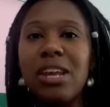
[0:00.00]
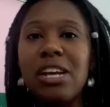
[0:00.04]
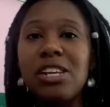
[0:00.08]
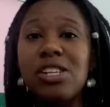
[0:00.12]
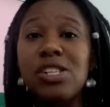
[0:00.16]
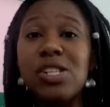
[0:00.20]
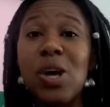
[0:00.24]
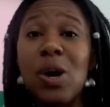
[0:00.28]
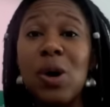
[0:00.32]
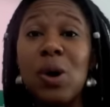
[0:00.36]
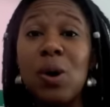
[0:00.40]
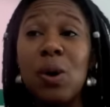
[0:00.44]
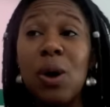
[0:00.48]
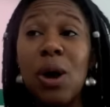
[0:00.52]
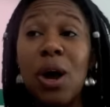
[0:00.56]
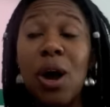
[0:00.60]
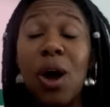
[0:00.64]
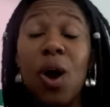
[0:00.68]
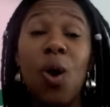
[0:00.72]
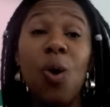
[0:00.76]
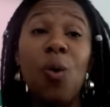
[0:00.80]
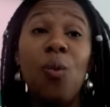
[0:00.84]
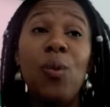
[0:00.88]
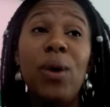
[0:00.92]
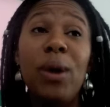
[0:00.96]
So
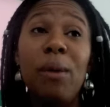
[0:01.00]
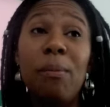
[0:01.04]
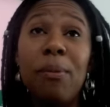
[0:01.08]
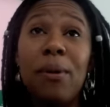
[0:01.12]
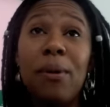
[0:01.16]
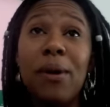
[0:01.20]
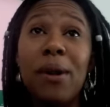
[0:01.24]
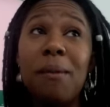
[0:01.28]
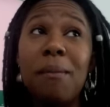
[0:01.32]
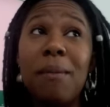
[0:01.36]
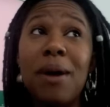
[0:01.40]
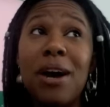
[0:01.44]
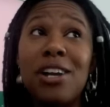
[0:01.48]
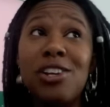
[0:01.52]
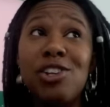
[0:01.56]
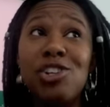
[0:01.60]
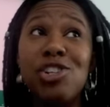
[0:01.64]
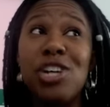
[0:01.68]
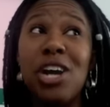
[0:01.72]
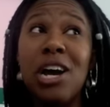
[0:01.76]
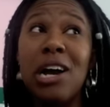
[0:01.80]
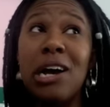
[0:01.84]
we pretty much